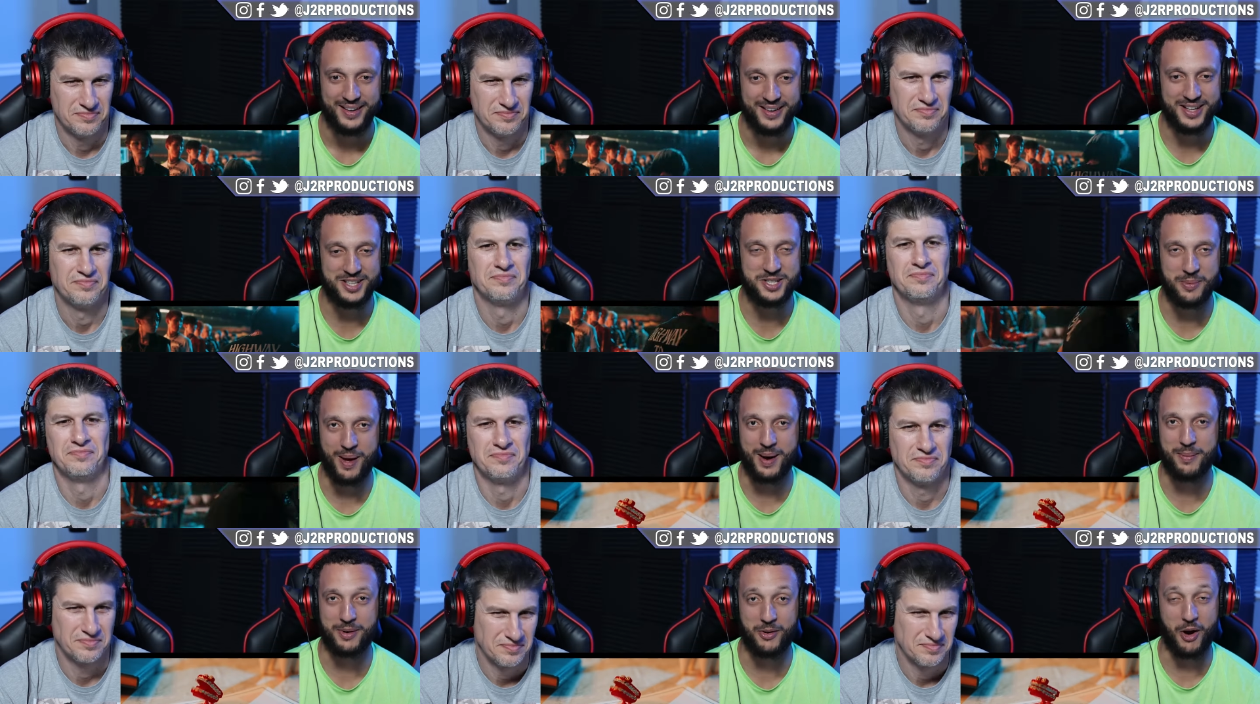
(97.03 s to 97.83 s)
Speaker 1: This shit about
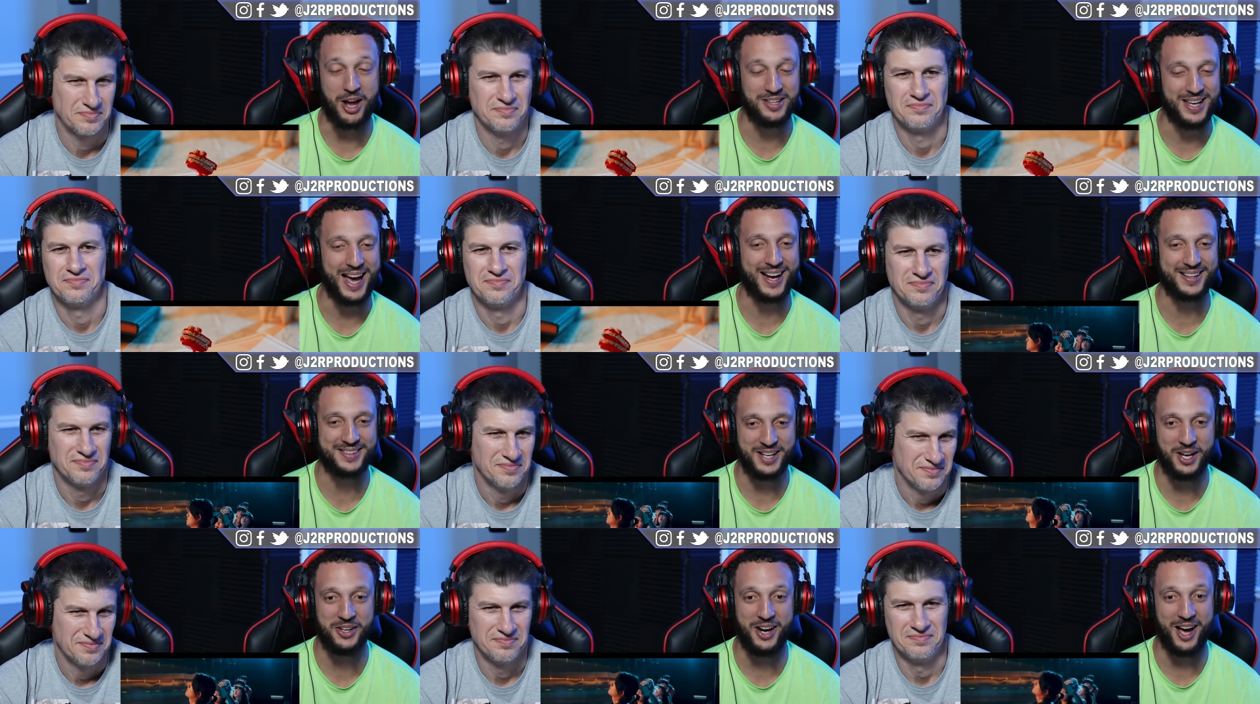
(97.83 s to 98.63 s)
to be crazy. I can
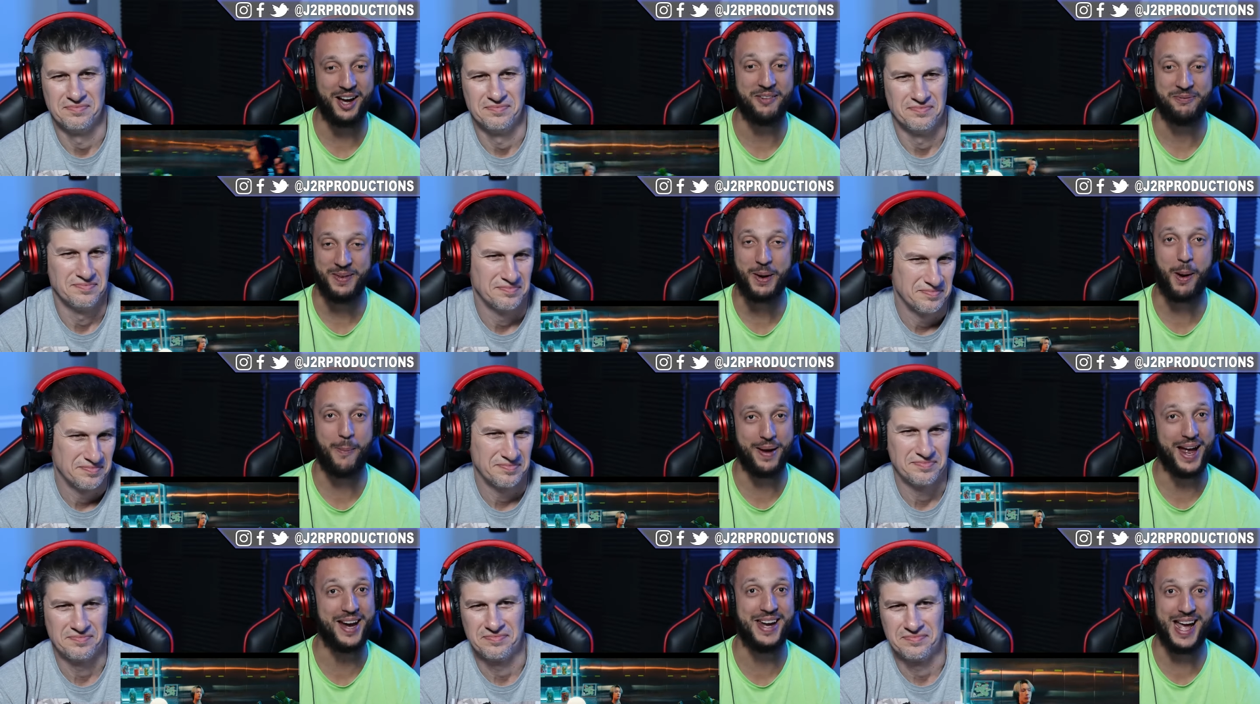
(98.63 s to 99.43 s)
tell, dog. It's gonna be
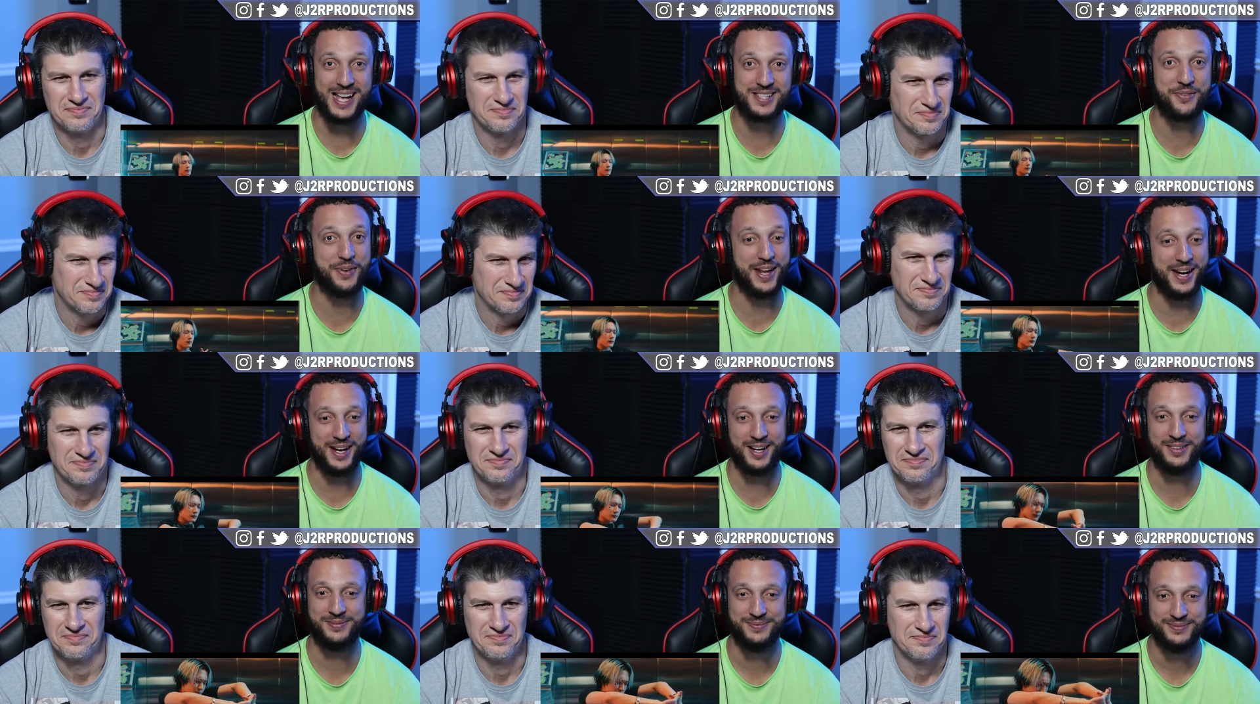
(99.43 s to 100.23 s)
a dancing video.